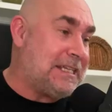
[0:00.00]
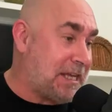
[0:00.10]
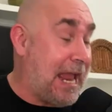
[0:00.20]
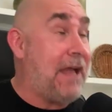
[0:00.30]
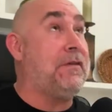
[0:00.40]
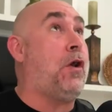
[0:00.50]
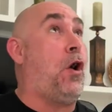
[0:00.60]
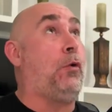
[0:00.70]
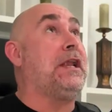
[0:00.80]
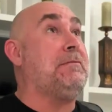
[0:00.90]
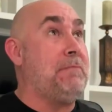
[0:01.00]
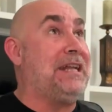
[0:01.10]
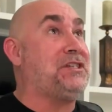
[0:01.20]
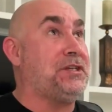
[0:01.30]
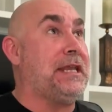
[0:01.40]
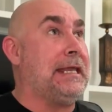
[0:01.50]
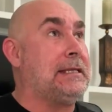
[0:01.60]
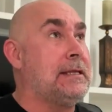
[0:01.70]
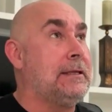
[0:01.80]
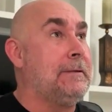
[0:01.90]
in case I haven't already mentioned
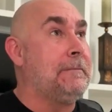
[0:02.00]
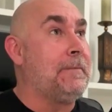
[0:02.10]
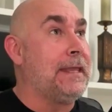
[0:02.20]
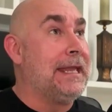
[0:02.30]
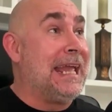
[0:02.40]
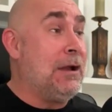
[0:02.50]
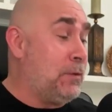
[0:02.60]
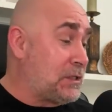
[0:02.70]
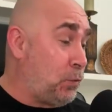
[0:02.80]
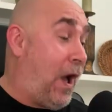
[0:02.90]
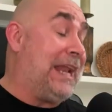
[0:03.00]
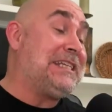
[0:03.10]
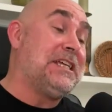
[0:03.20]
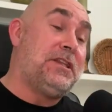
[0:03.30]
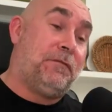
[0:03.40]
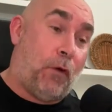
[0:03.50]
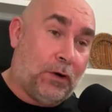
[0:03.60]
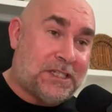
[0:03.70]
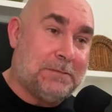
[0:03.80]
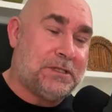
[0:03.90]
it, he was wanting to
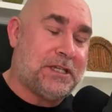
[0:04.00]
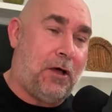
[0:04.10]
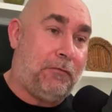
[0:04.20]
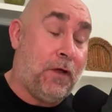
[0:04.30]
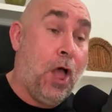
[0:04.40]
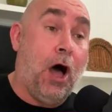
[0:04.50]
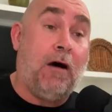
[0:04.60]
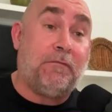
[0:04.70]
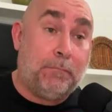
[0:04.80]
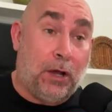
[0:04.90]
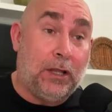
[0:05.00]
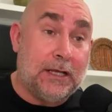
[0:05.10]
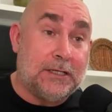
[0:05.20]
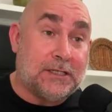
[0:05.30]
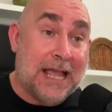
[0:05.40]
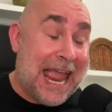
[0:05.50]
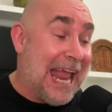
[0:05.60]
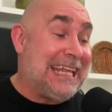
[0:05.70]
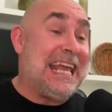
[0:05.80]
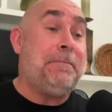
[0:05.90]
divorce himself of Mullins
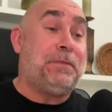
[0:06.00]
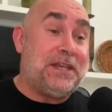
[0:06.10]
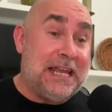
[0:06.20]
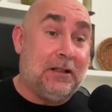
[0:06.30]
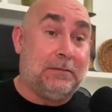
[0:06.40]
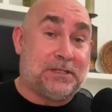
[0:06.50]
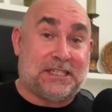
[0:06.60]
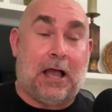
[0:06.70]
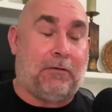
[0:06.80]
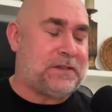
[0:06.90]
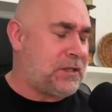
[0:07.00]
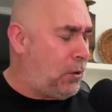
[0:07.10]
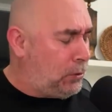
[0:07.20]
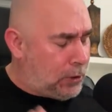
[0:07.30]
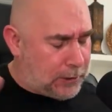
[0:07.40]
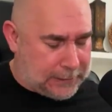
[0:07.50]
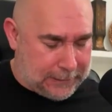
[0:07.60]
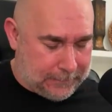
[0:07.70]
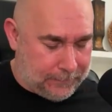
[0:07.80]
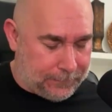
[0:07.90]
and keep the deal himself. So,
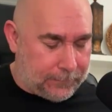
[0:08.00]
look,